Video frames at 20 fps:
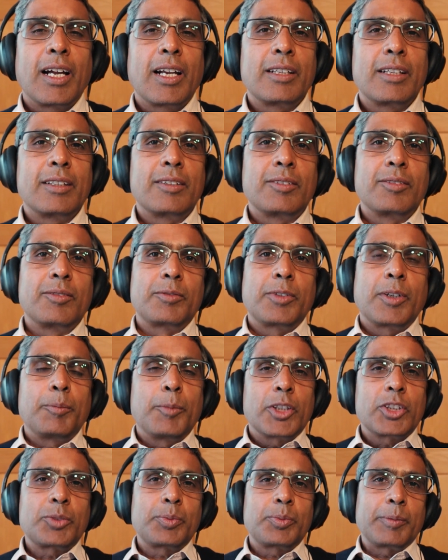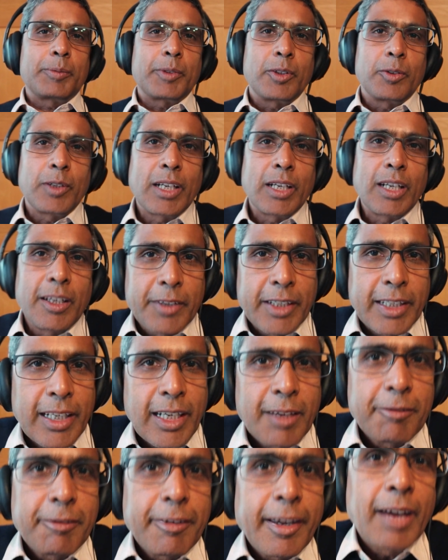And for most people who are living
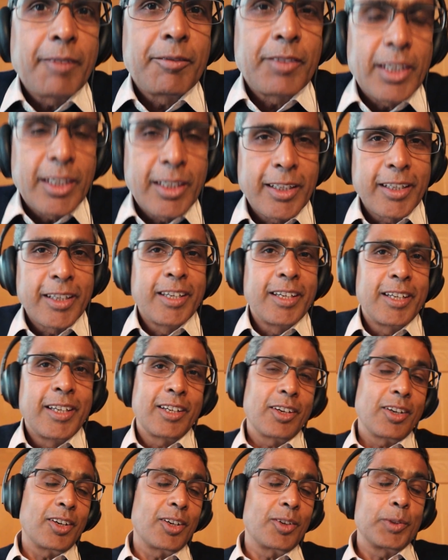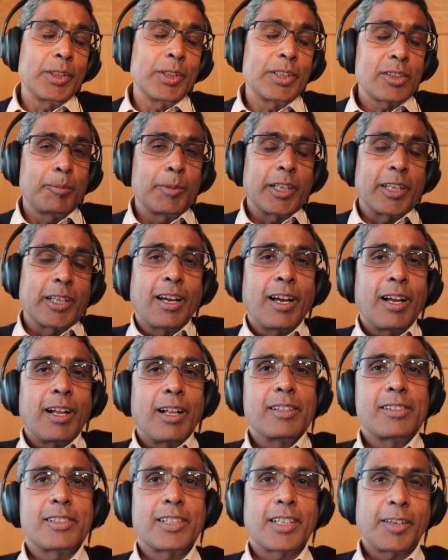in a family or with somebody
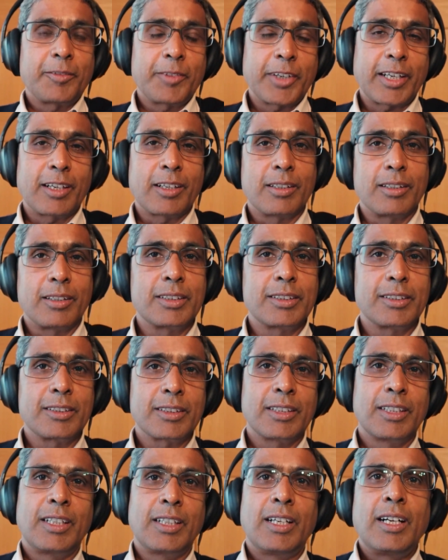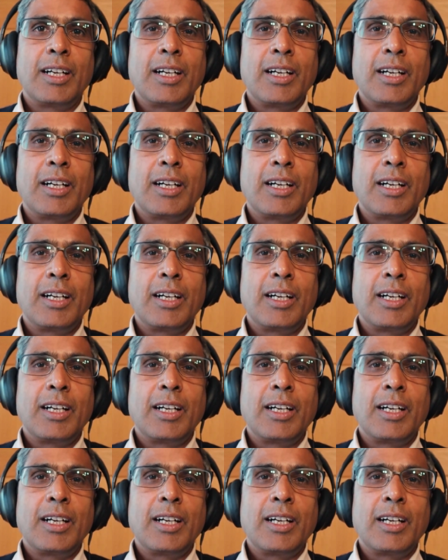else, significant other,